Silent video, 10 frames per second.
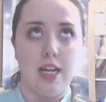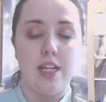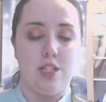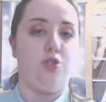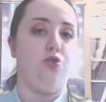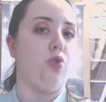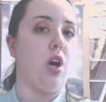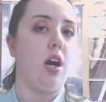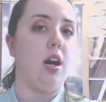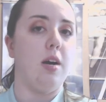like to
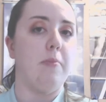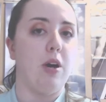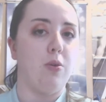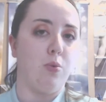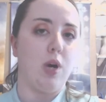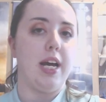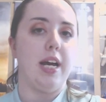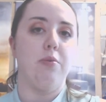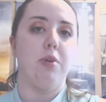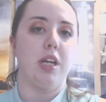draw, about
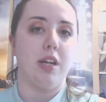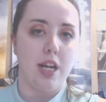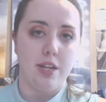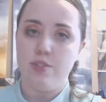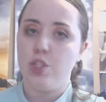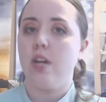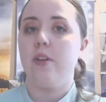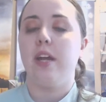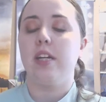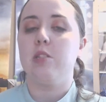why I want to kind of
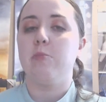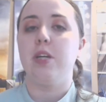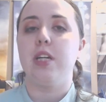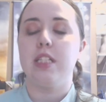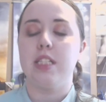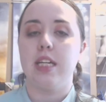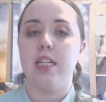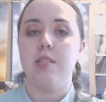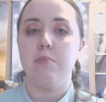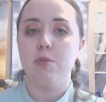share that experience,
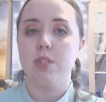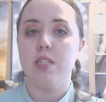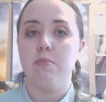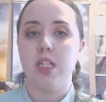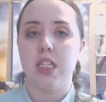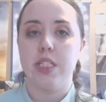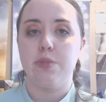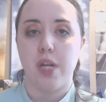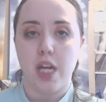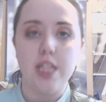and it's mostly
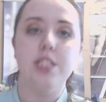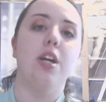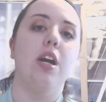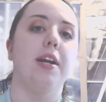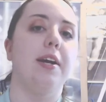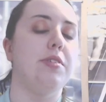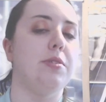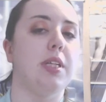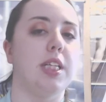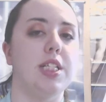because when I started
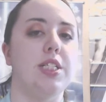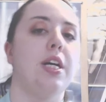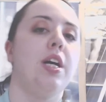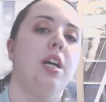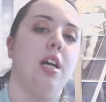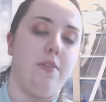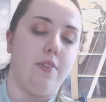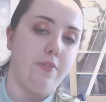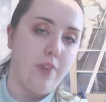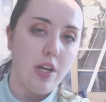out doing this, I
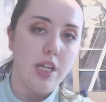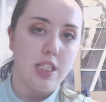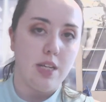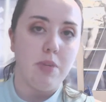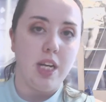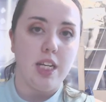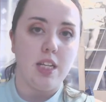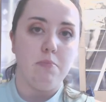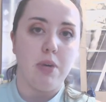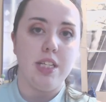felt very
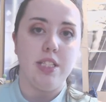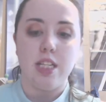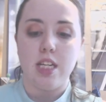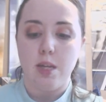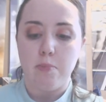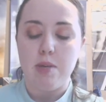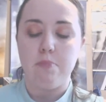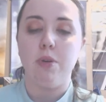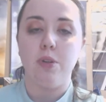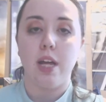intimidated by seeing
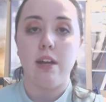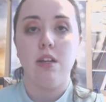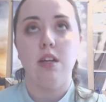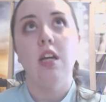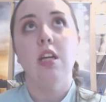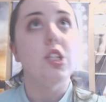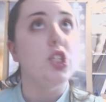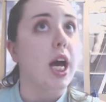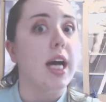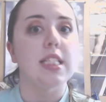people like
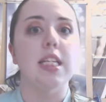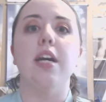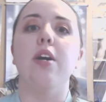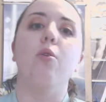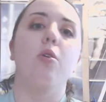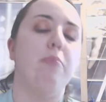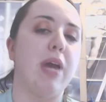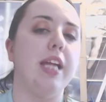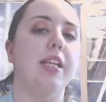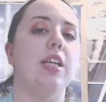Jazza or
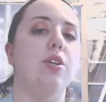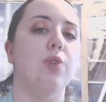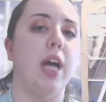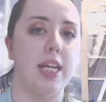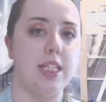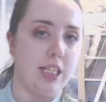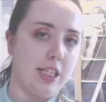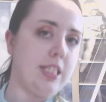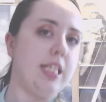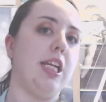Bailey who had
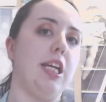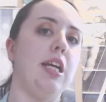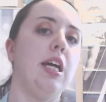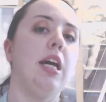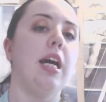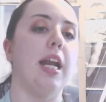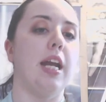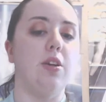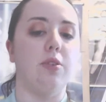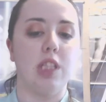succeeded,
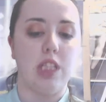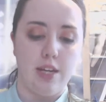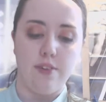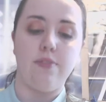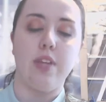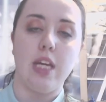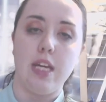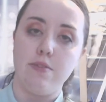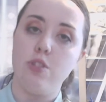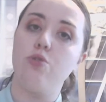and I know that
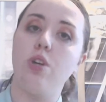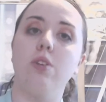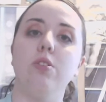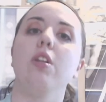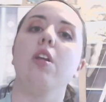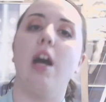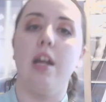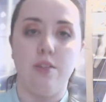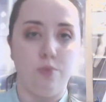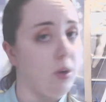they've struggled a
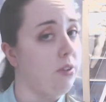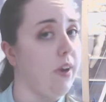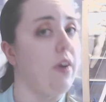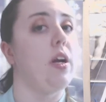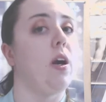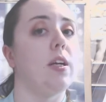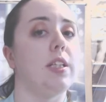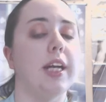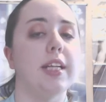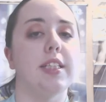lot and have worked very
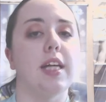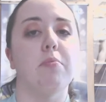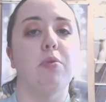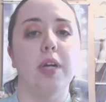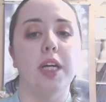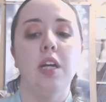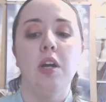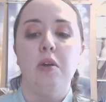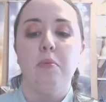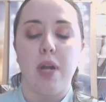hard to get to that point,
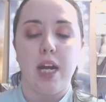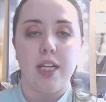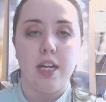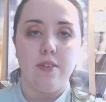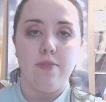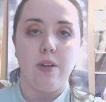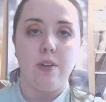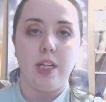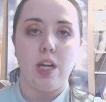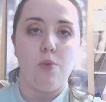but I kind of
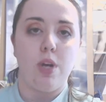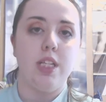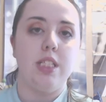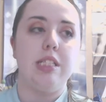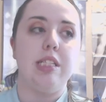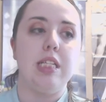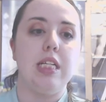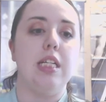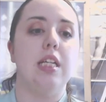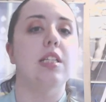felt like I wanted to
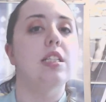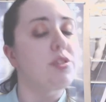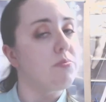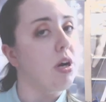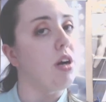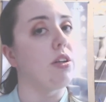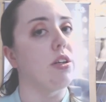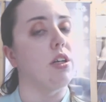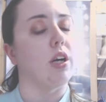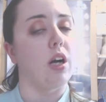see a
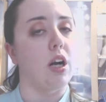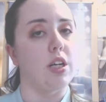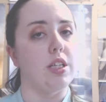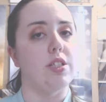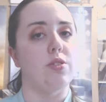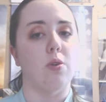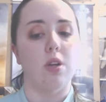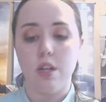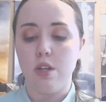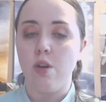smaller artist
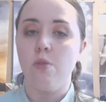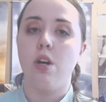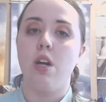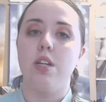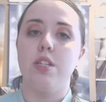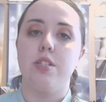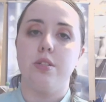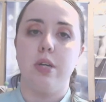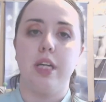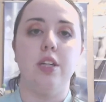or an unknown
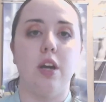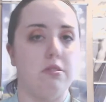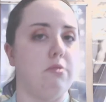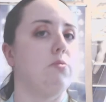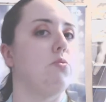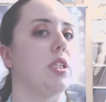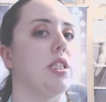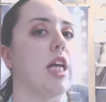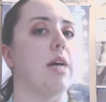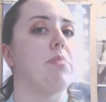artist who had gone through
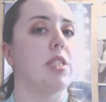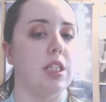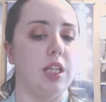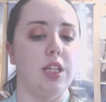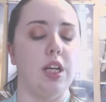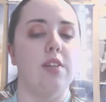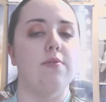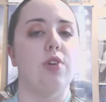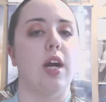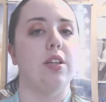the steps and had
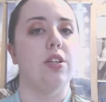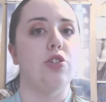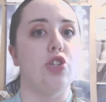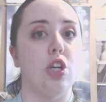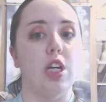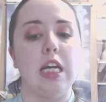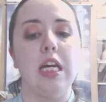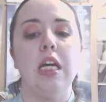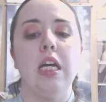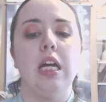kind of tracked their journey.